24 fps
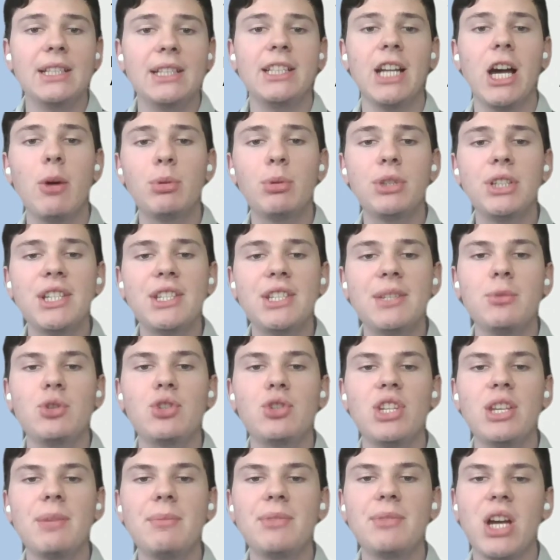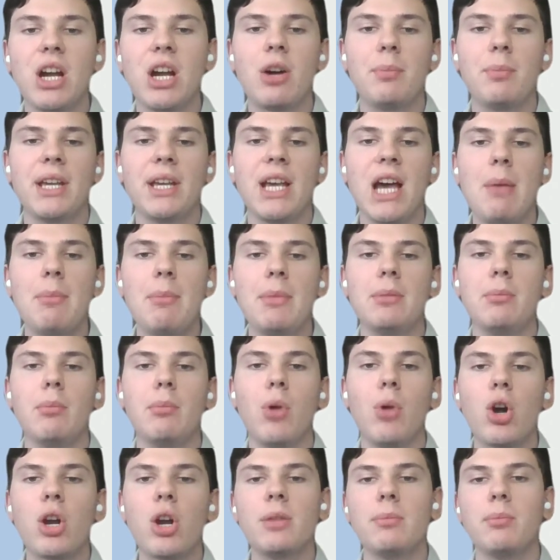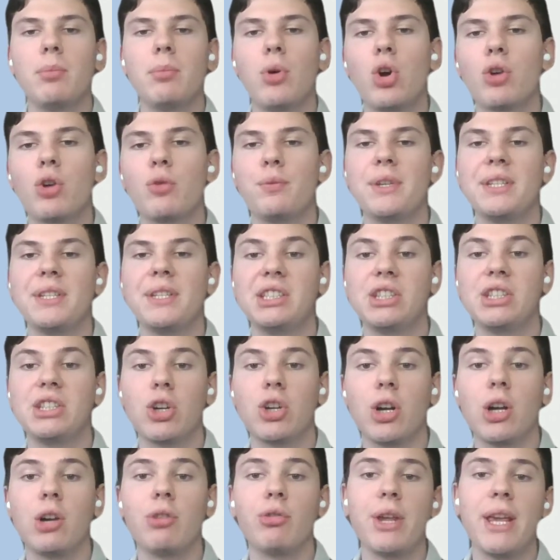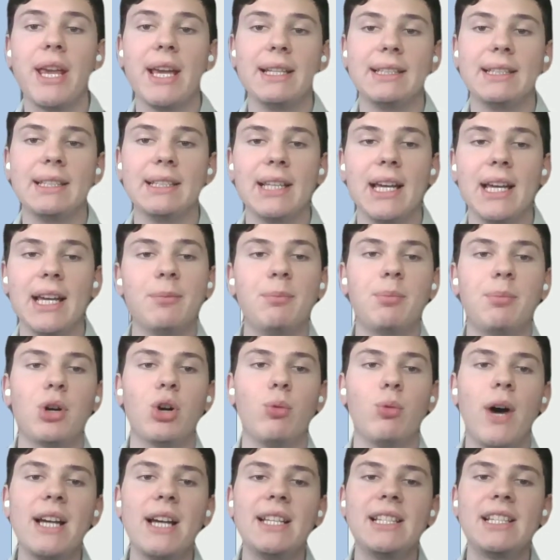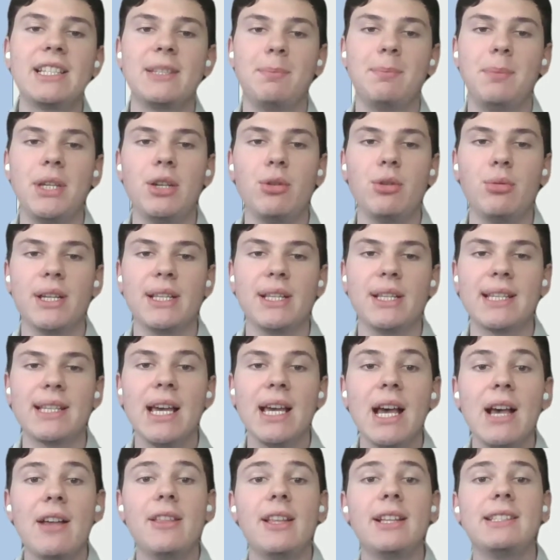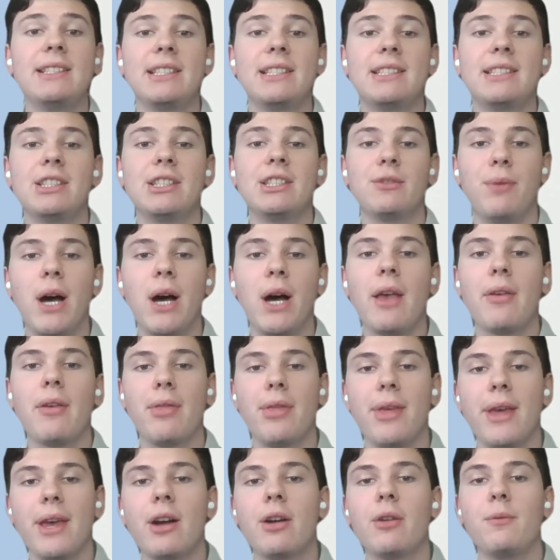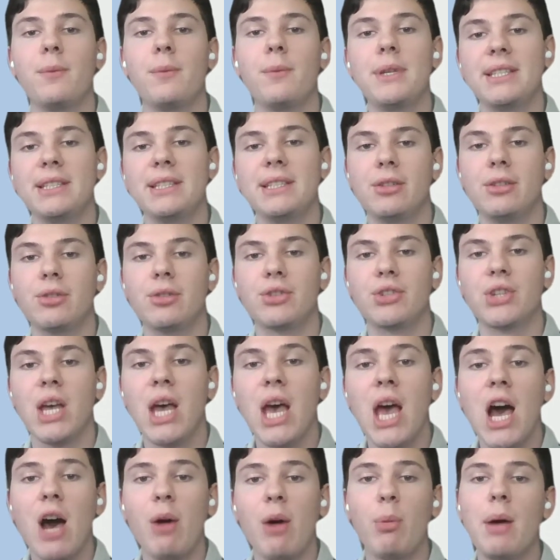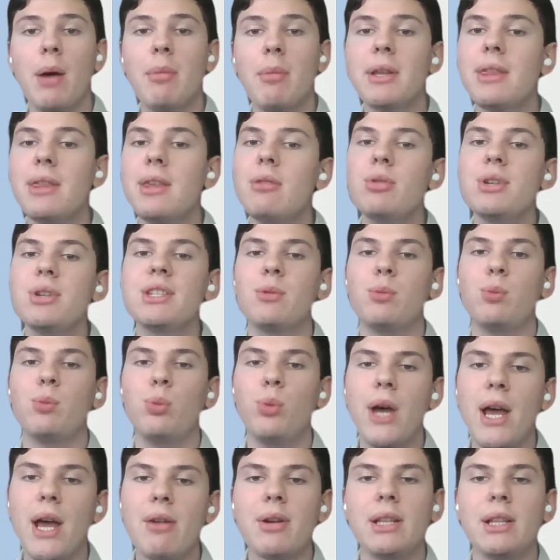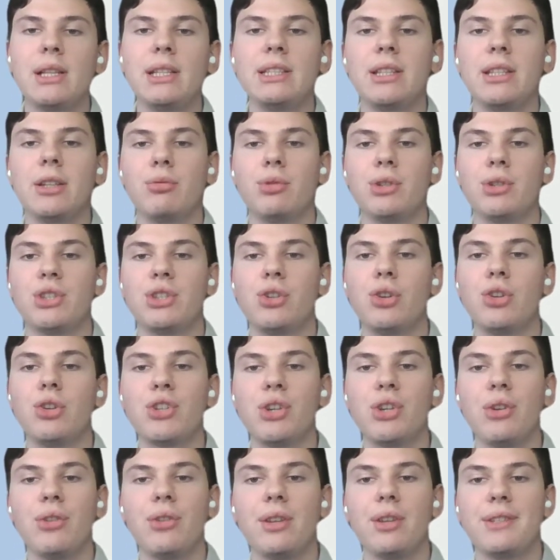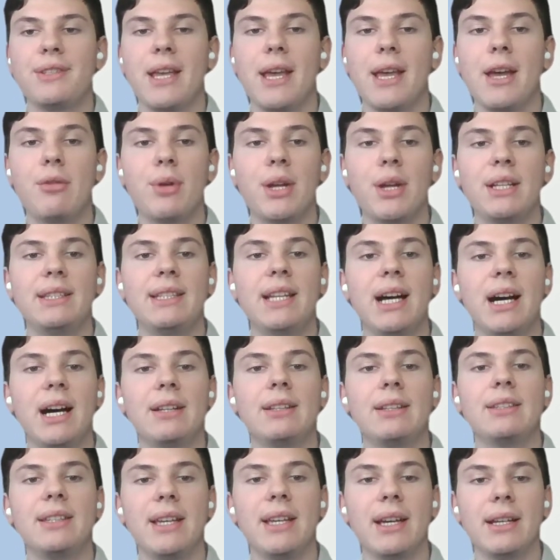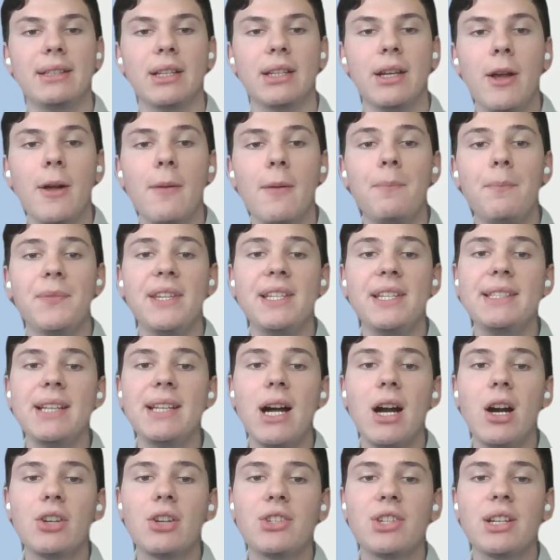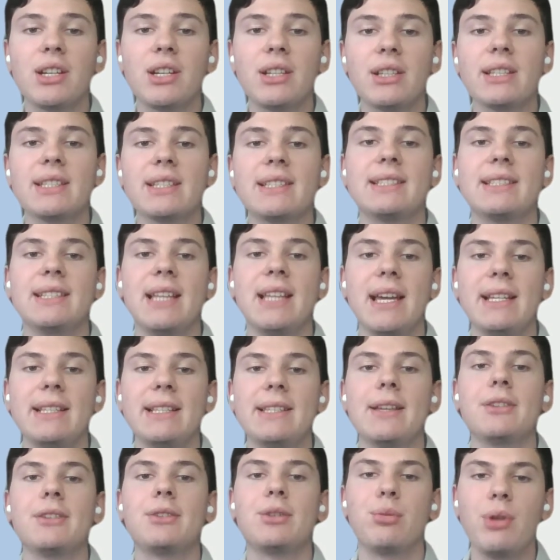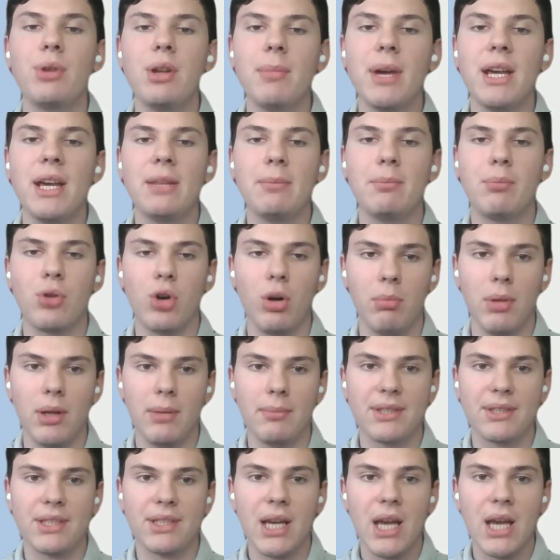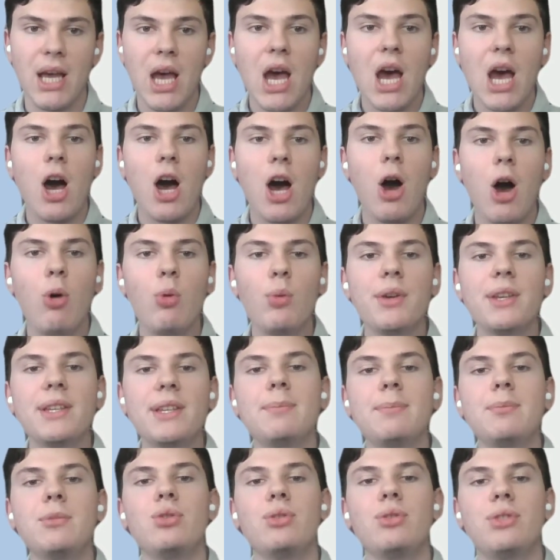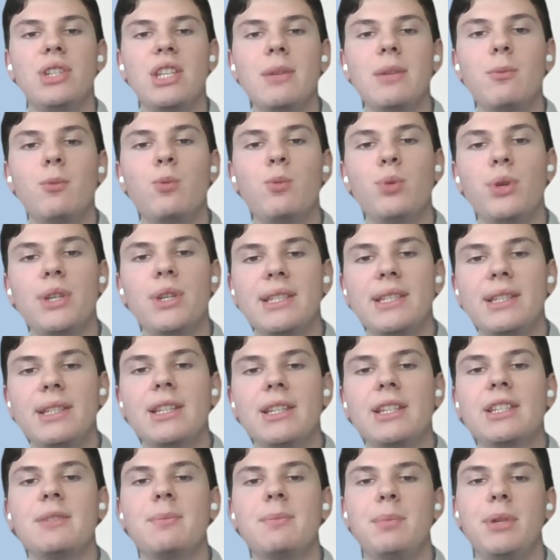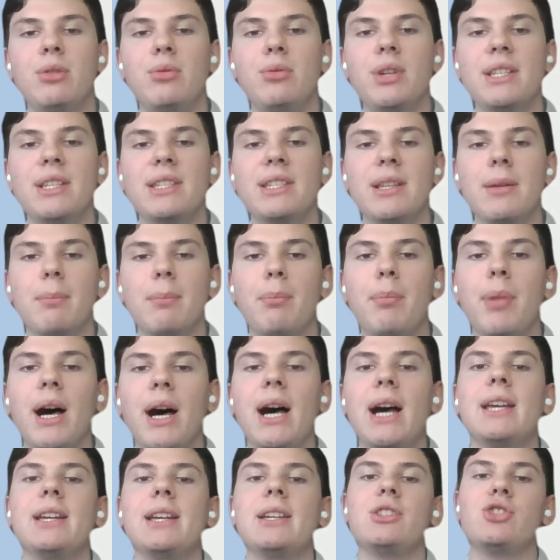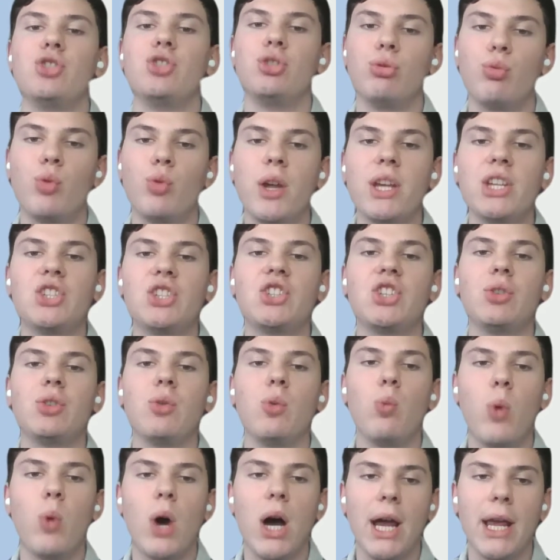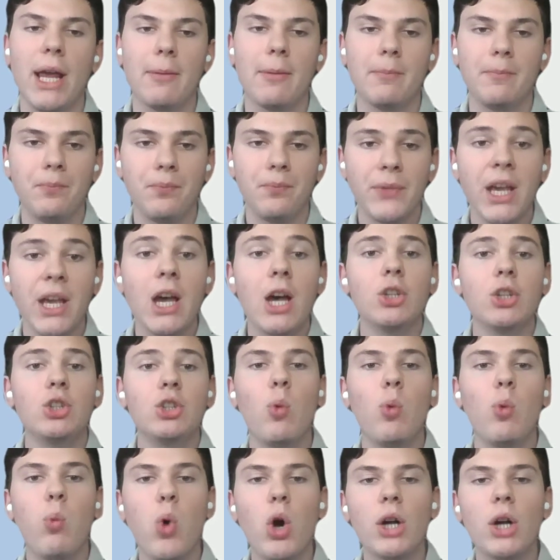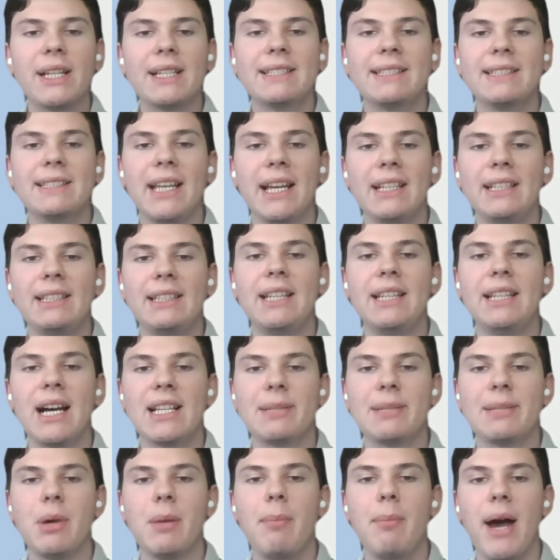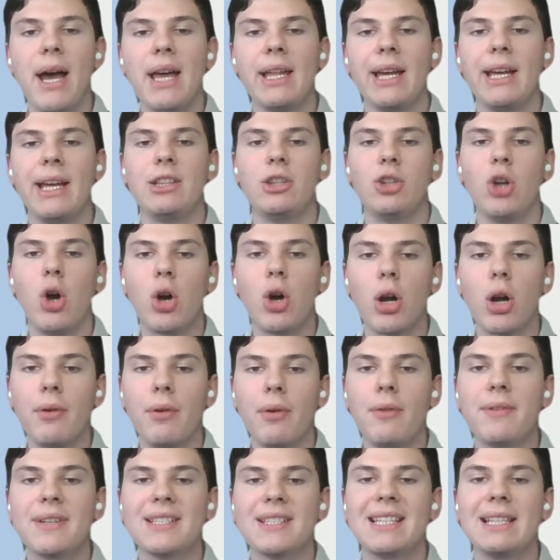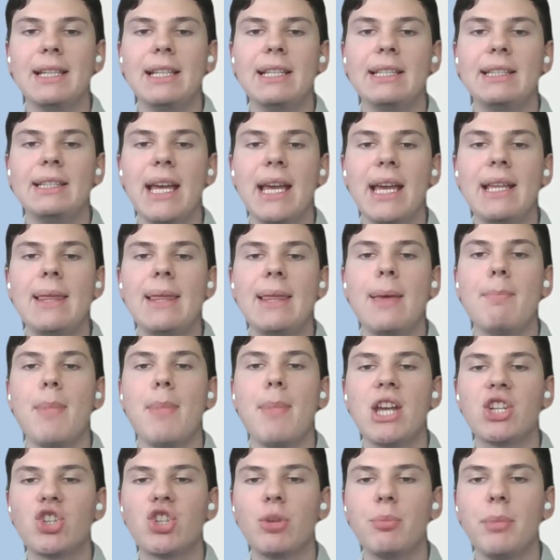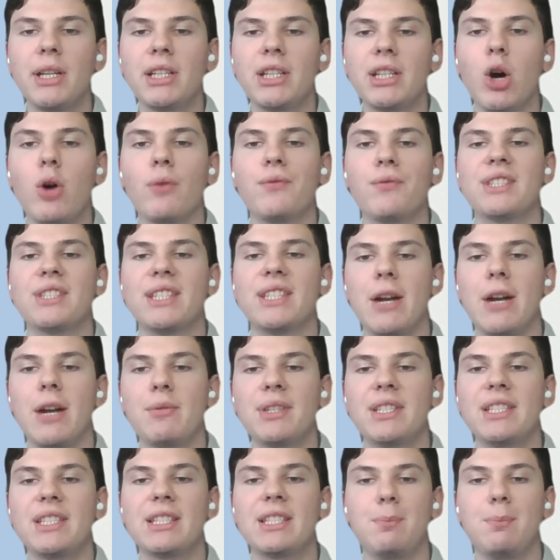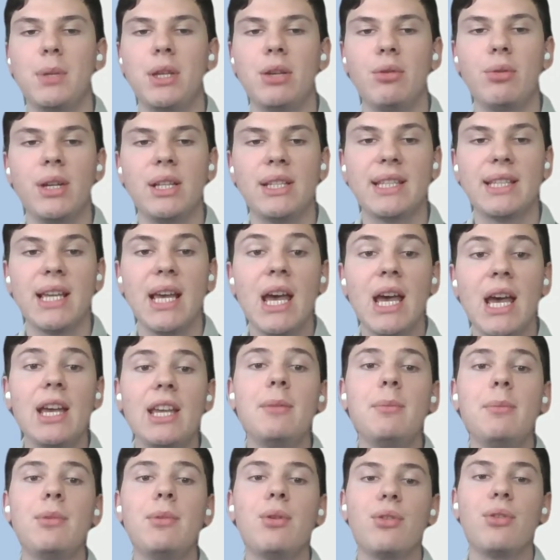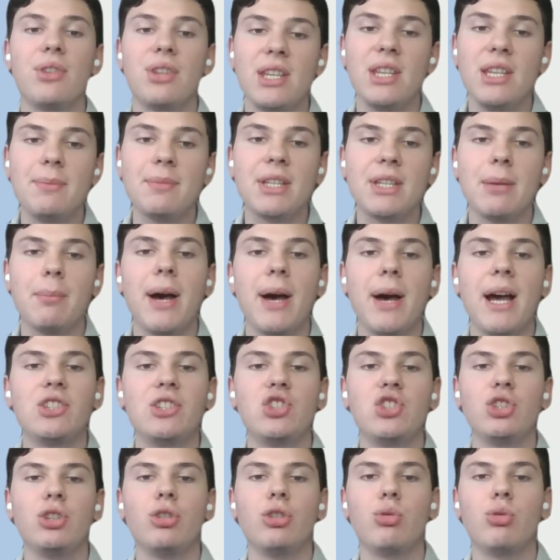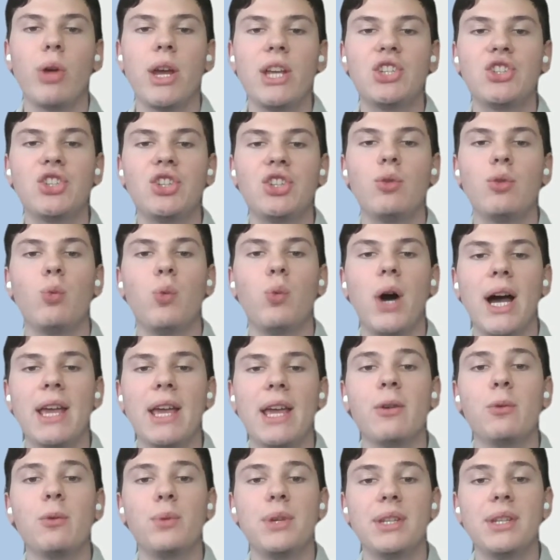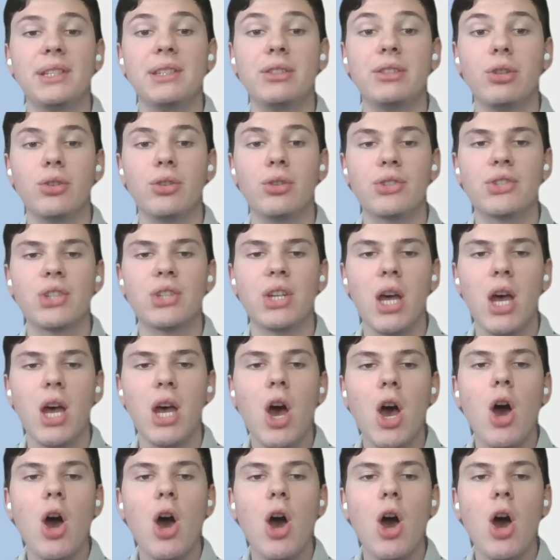Nowadays, museums are becoming more and more visitor-oriented and provide experience that satisfy their visitors. However, there is very little research in this area done yet. This article states three main problems. How is museum visit experienced by Generation Y? To what extent does mobile ethnography facilitate the measurement of service experience in museums by Generation Y visitors?